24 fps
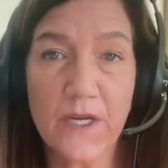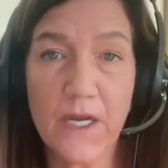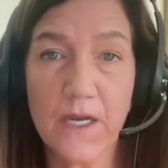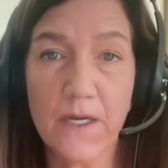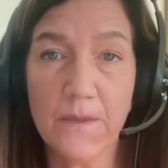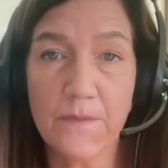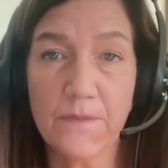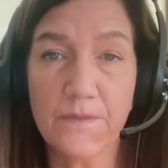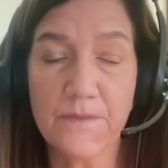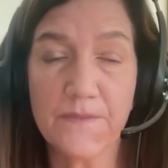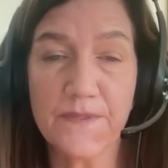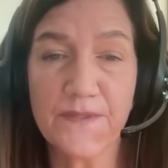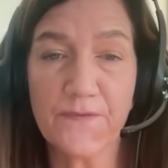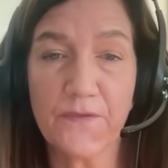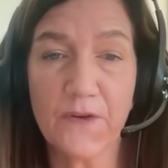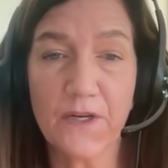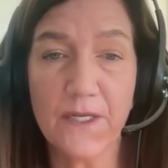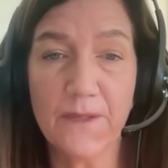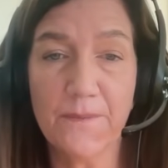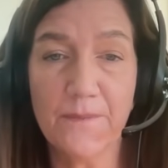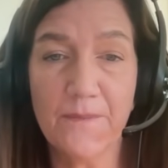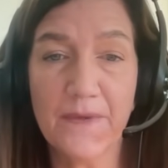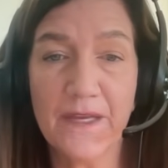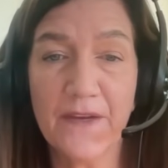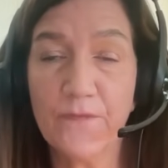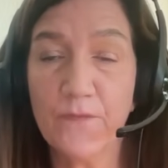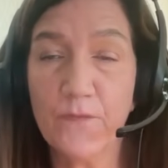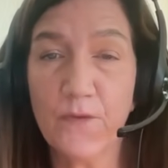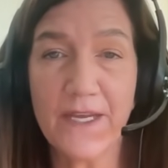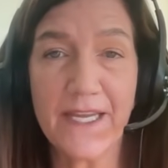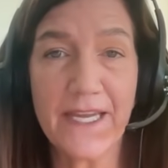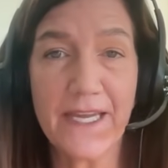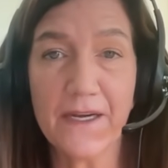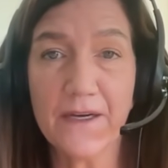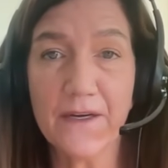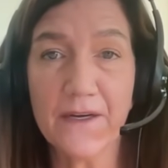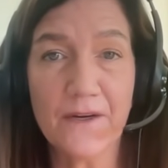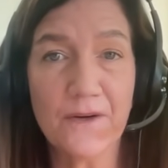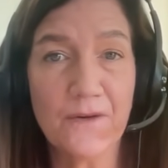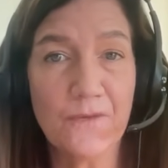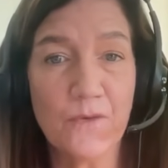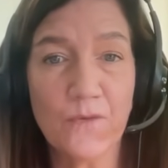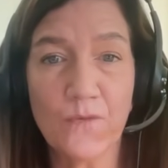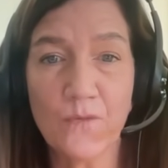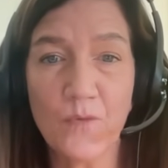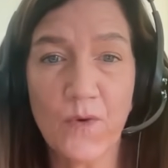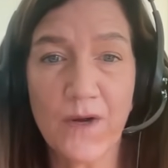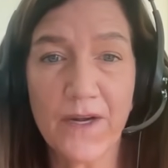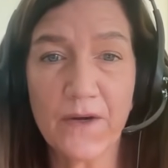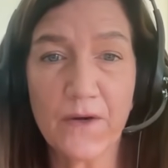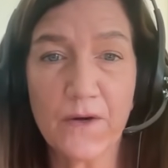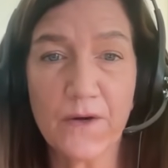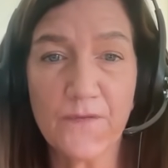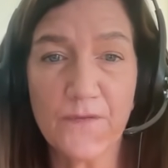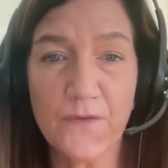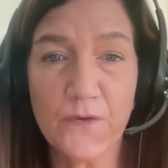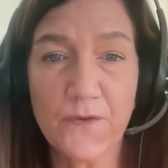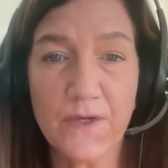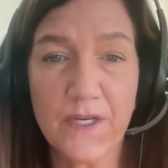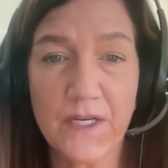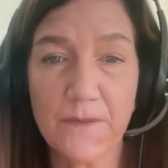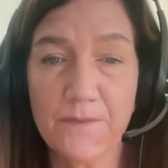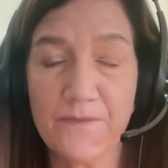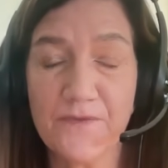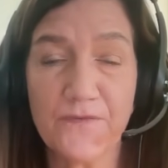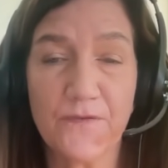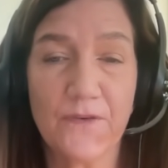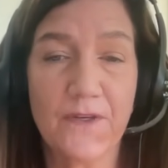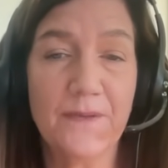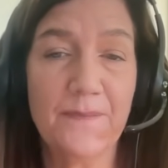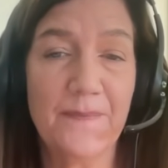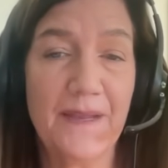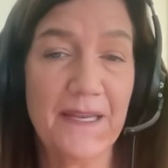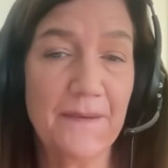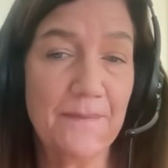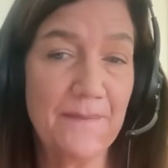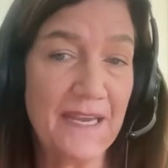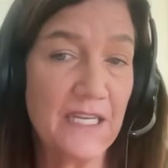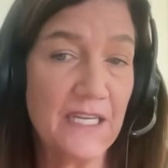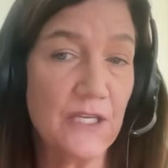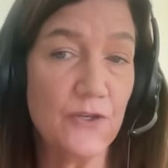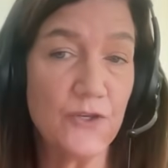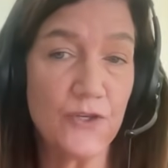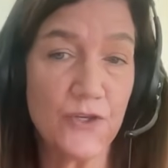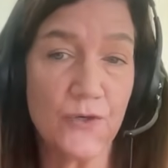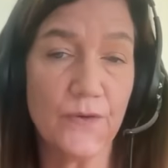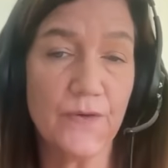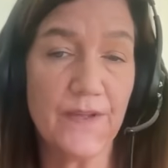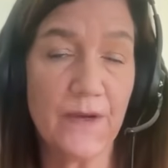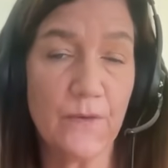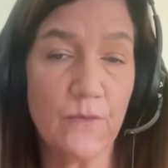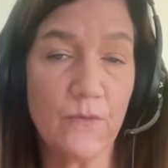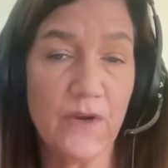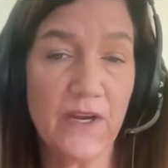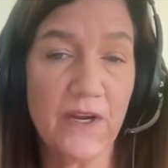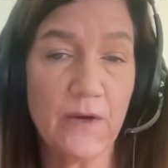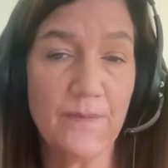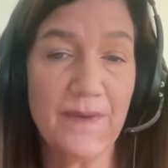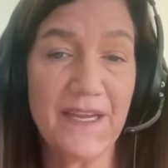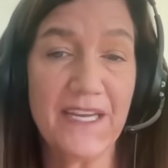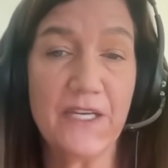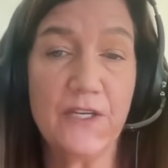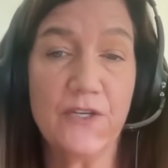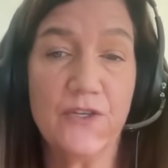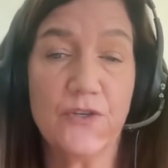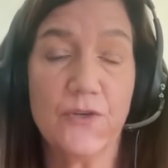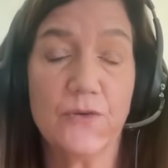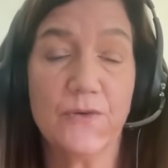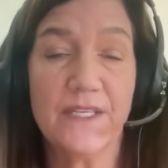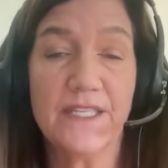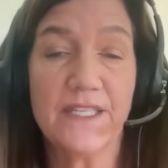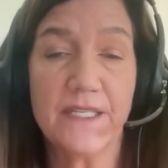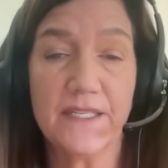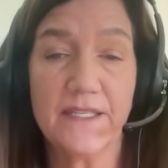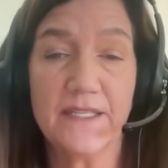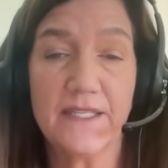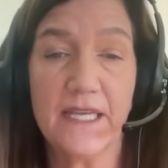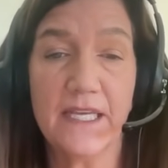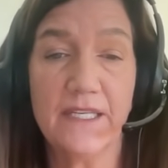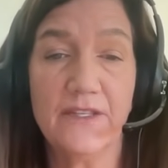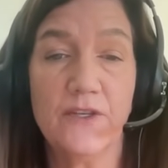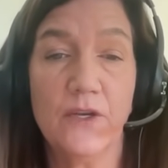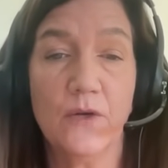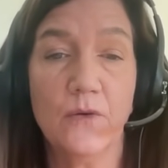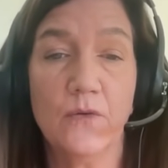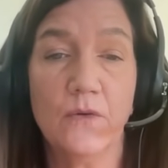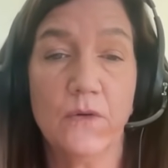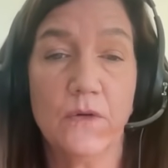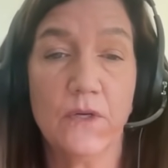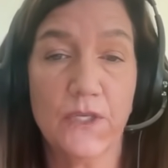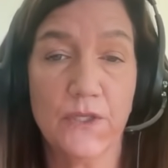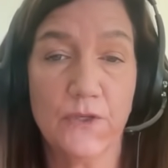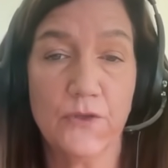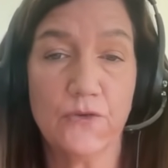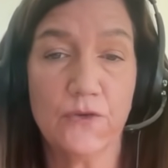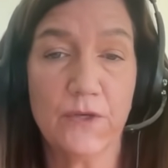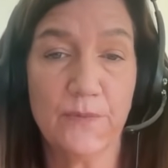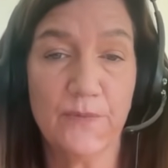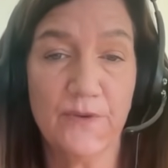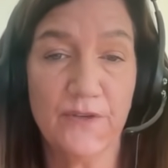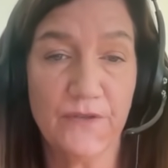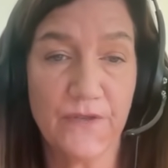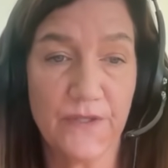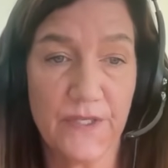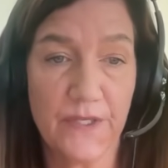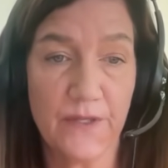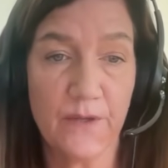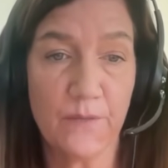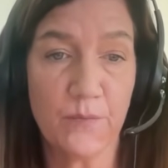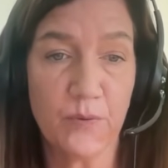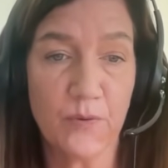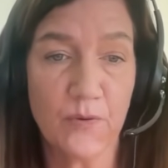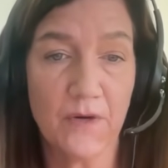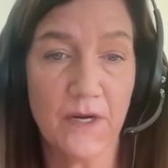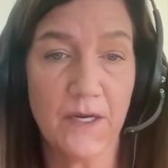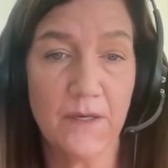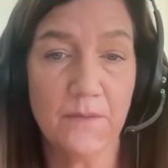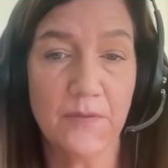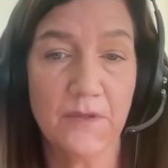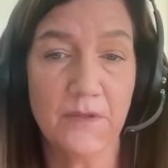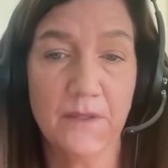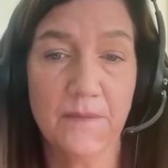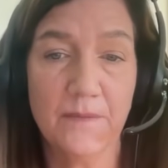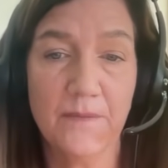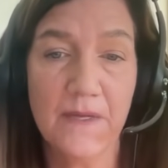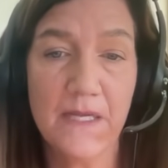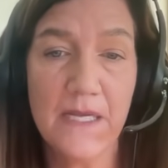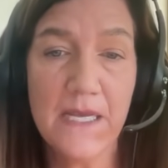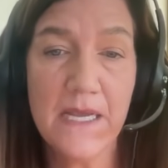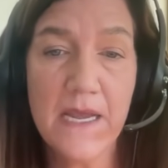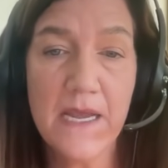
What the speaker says: comes from, if we care, where our food comes from, and making sure that we are making choices that don't contribute to the problem.